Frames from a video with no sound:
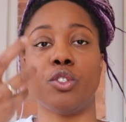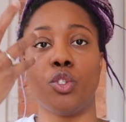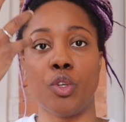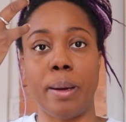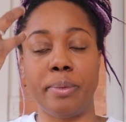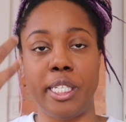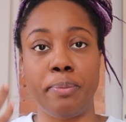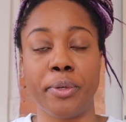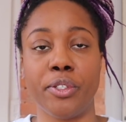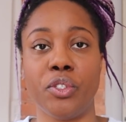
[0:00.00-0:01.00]
to drop
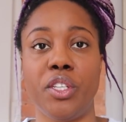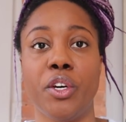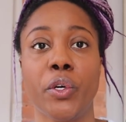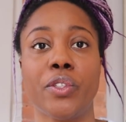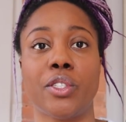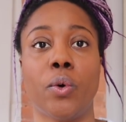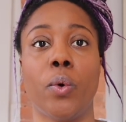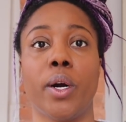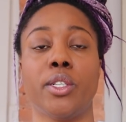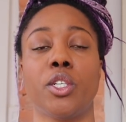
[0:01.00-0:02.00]
deeper into the earth's
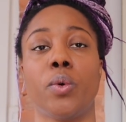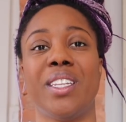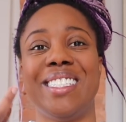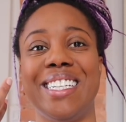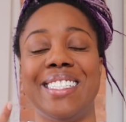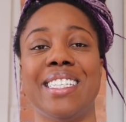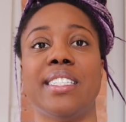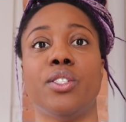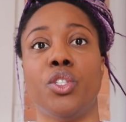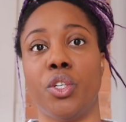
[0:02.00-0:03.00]
core, to go the
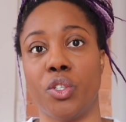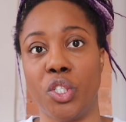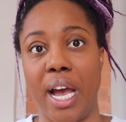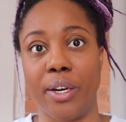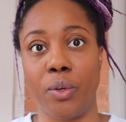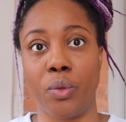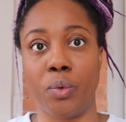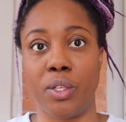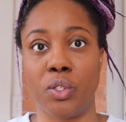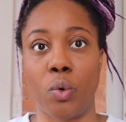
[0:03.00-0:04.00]
distance into your shadow
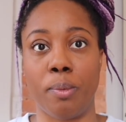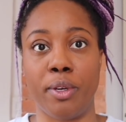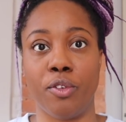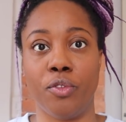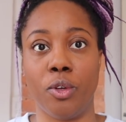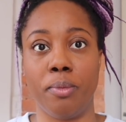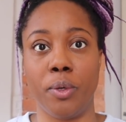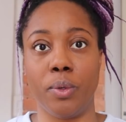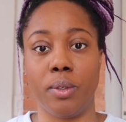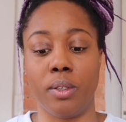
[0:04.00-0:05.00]
through the Scorpio full
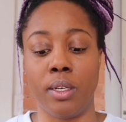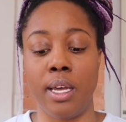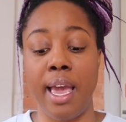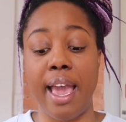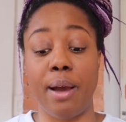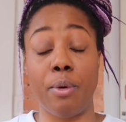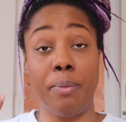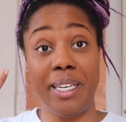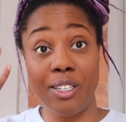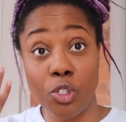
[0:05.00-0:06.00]
moon. And when
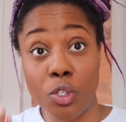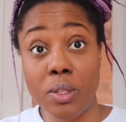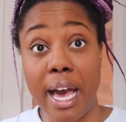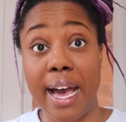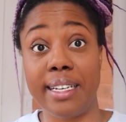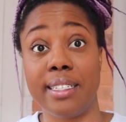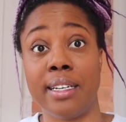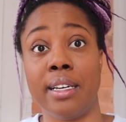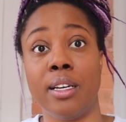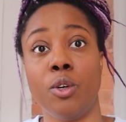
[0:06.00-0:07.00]
we can do that,
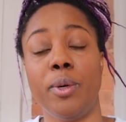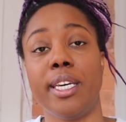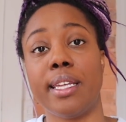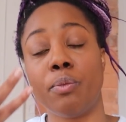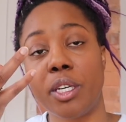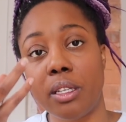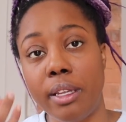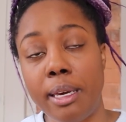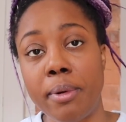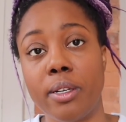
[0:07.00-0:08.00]
we can then
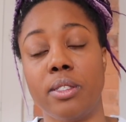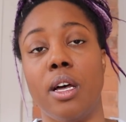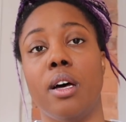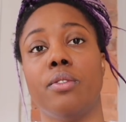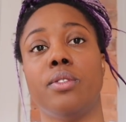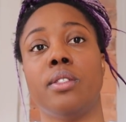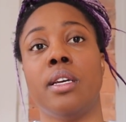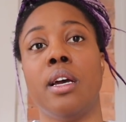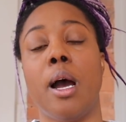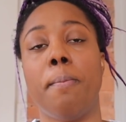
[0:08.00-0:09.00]
reclaim ourselves,
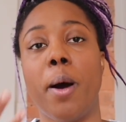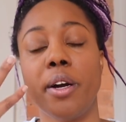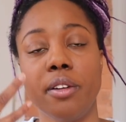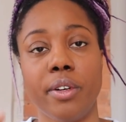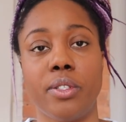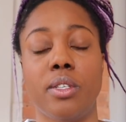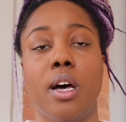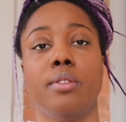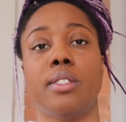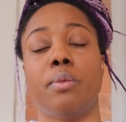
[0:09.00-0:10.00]
a part of
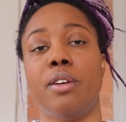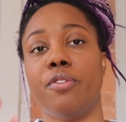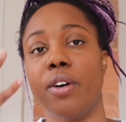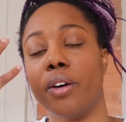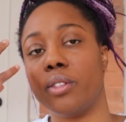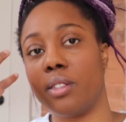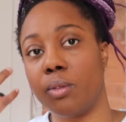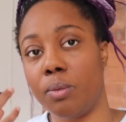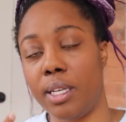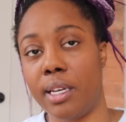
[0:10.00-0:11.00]
ourselves that we felt
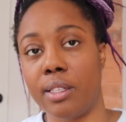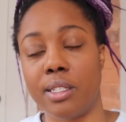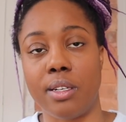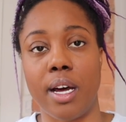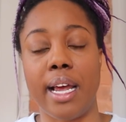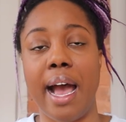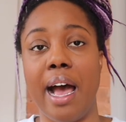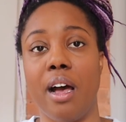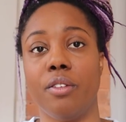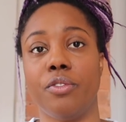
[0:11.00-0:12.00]
we did not
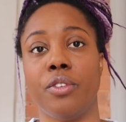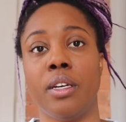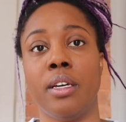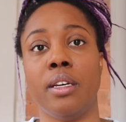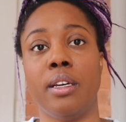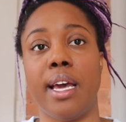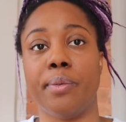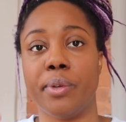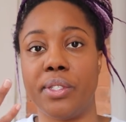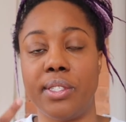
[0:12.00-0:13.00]
have.
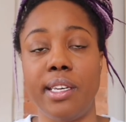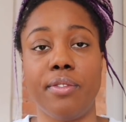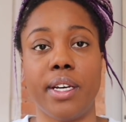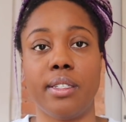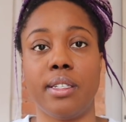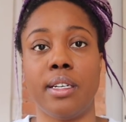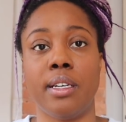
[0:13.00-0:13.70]
and receive it.